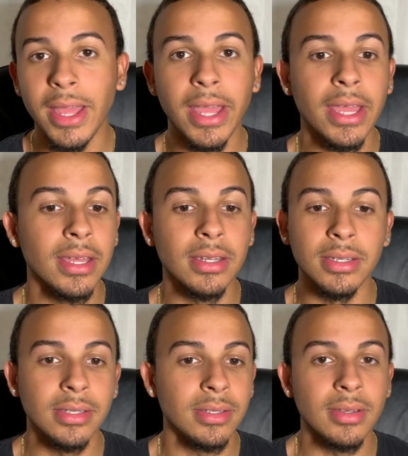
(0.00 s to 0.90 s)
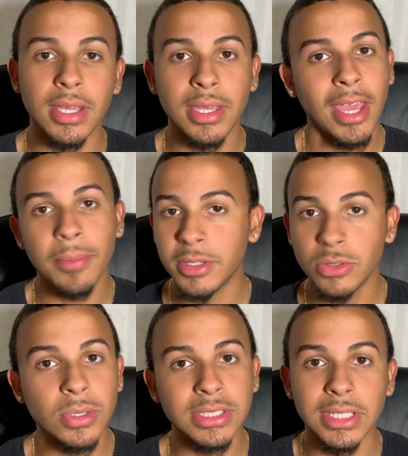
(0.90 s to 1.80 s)
and they came as
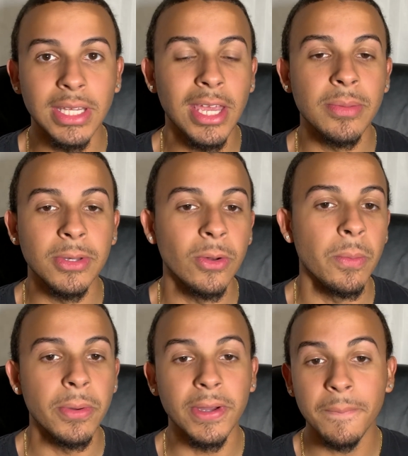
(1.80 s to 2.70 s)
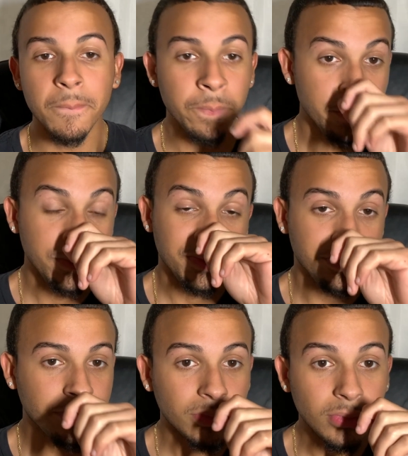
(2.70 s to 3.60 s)
quick as they came, you know. But
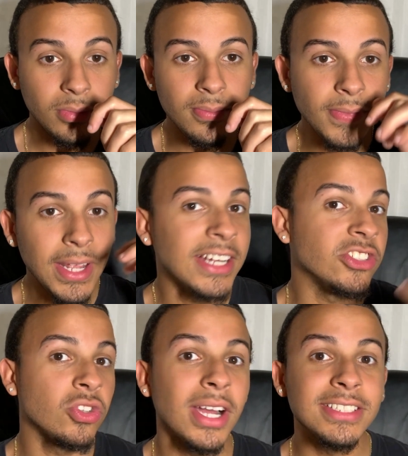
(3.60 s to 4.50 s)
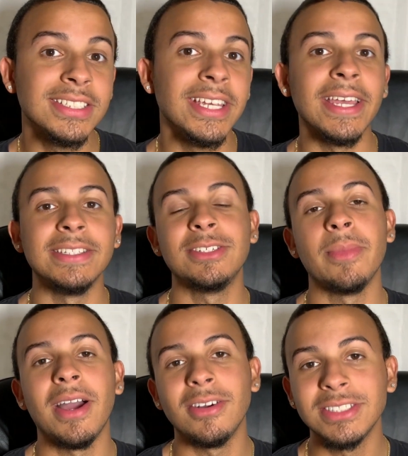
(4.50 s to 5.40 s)
I tried to get into
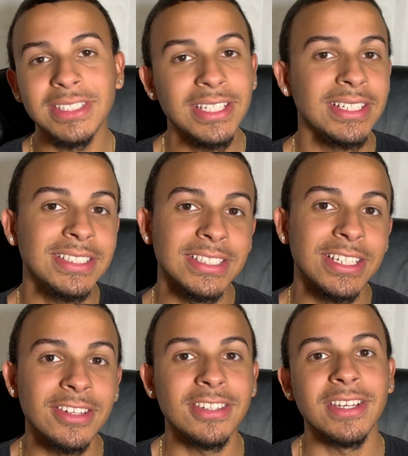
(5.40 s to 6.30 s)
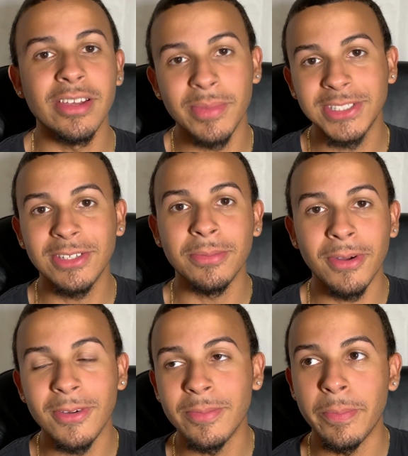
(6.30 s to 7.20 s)
my house. This is another thing I messed
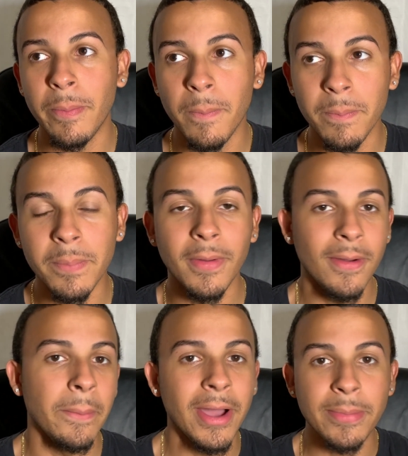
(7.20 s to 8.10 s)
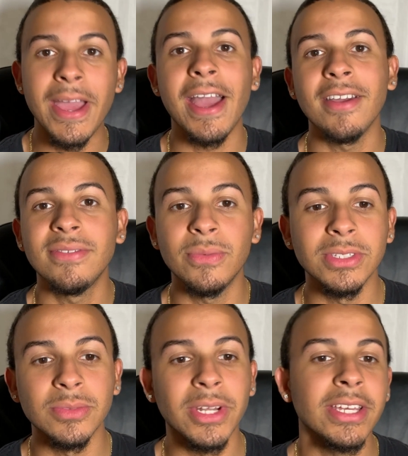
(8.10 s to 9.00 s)
up on my behalf,
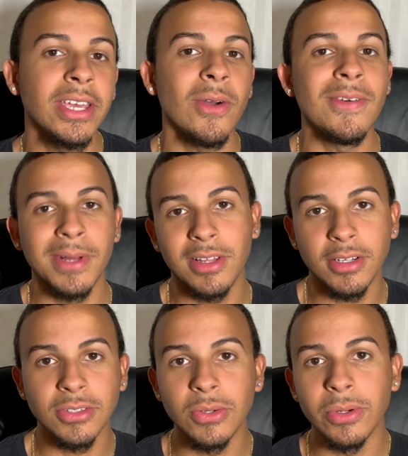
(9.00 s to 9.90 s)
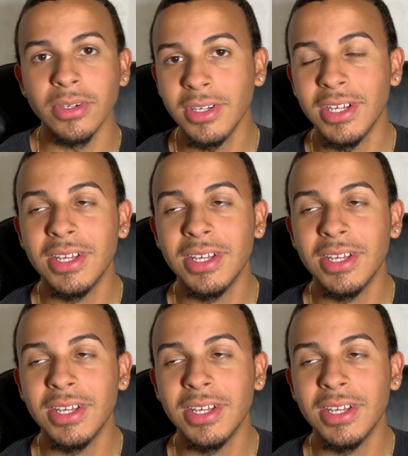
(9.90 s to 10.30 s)
was when I get home, I locked the door.